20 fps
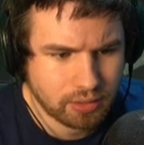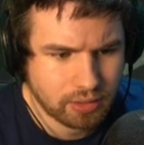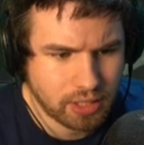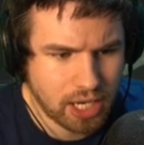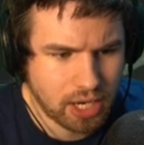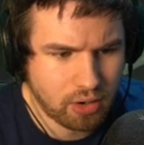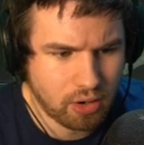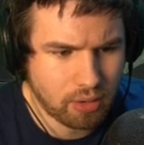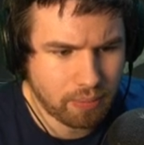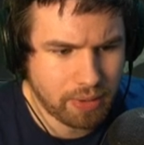
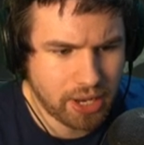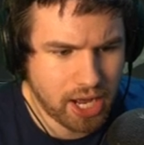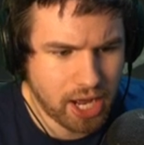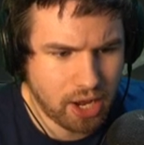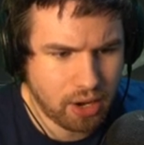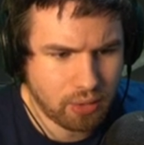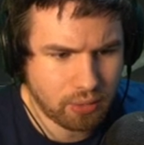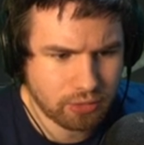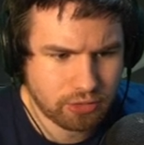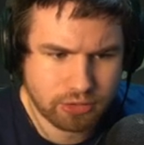How
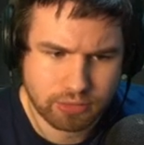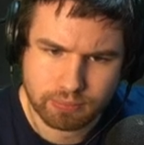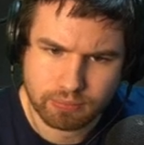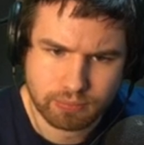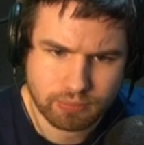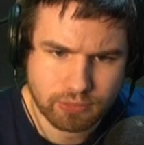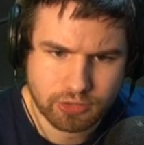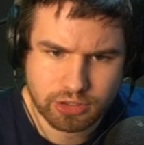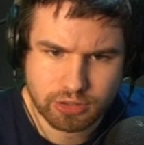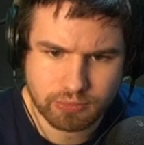about
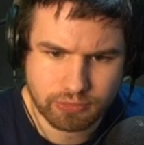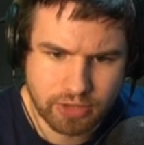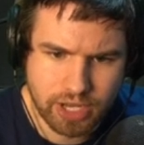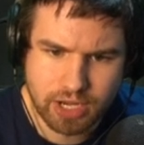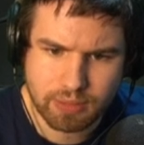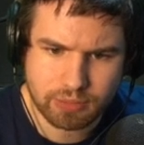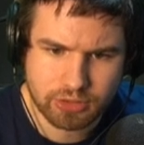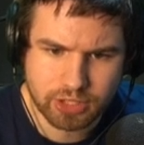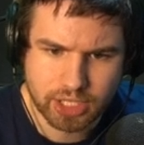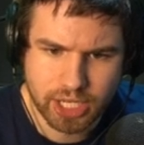some
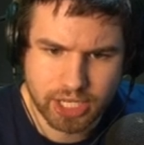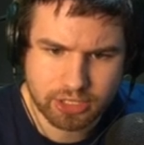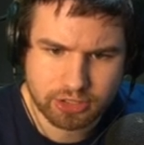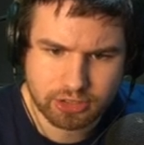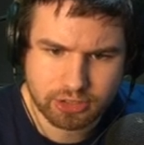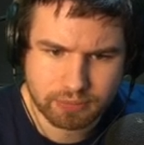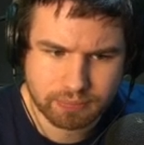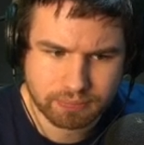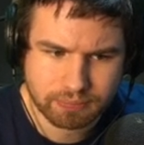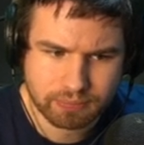venom
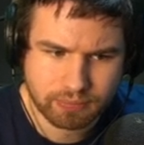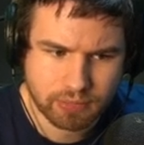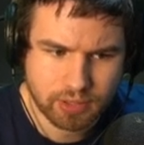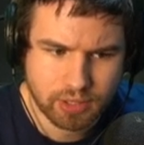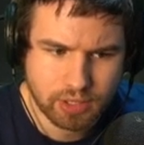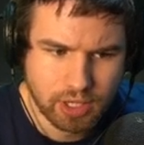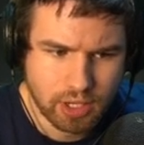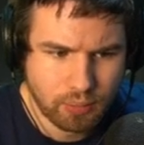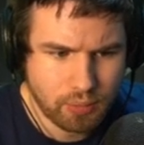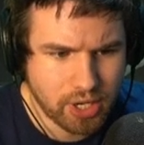sacks?
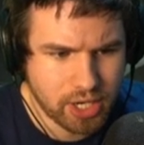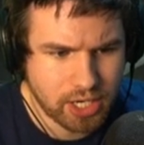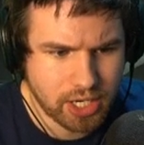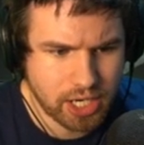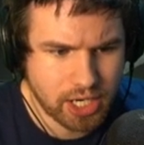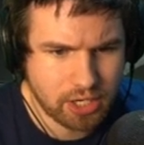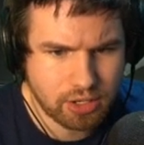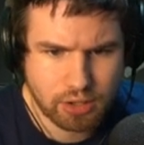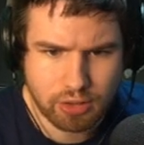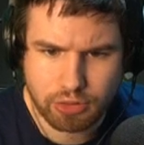We
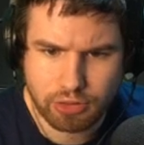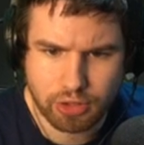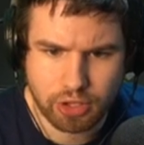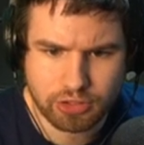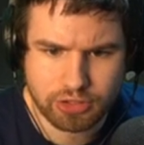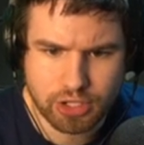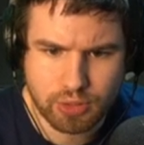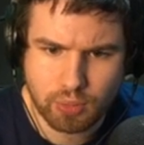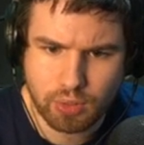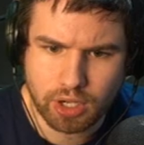need
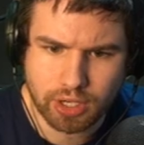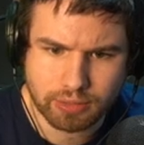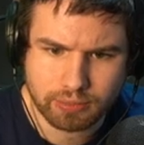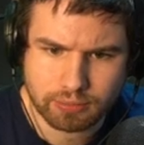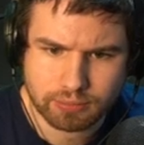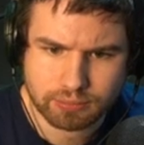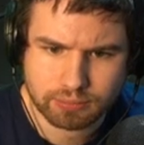31.